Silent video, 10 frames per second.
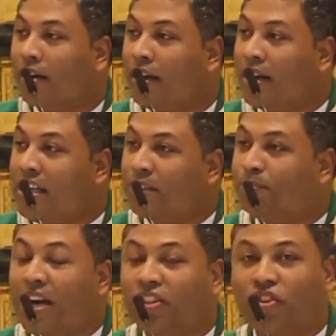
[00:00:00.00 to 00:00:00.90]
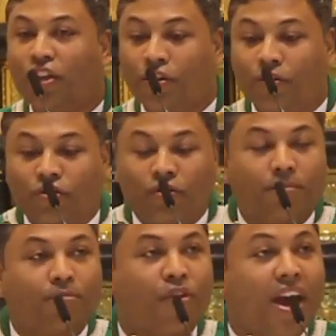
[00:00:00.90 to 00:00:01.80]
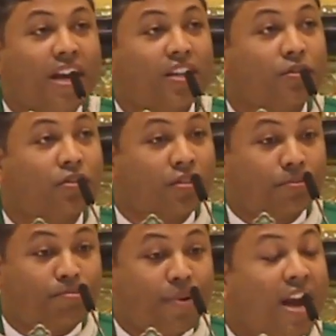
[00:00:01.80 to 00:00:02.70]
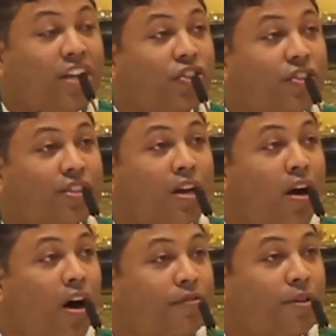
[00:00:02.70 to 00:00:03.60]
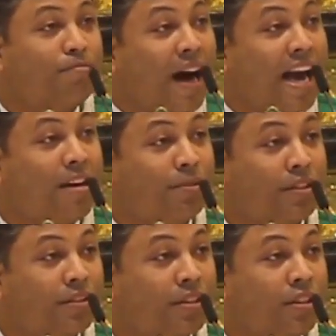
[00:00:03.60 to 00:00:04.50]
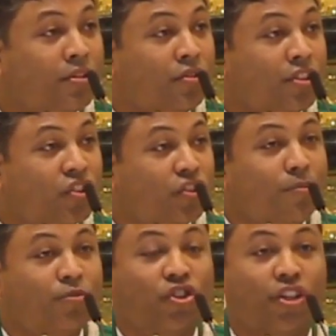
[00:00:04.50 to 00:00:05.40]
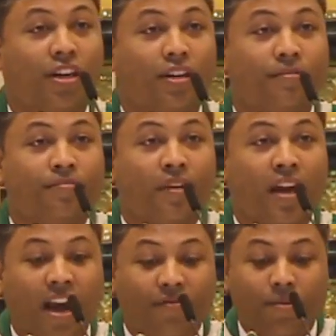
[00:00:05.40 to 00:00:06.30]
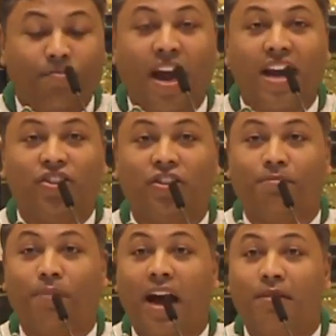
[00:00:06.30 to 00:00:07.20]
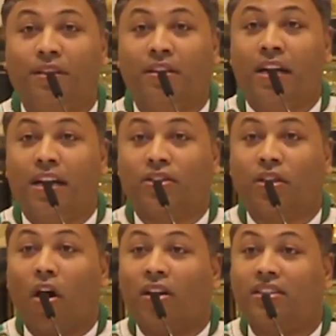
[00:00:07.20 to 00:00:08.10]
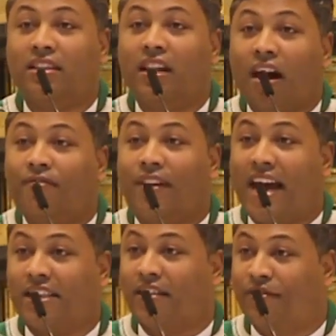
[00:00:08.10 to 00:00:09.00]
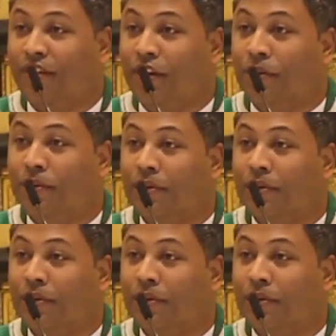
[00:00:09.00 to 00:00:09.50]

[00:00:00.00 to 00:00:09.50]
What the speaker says: He speaks to you through the pages of the Bible, through the scripture. Every page in the Bible is God's love letter for you.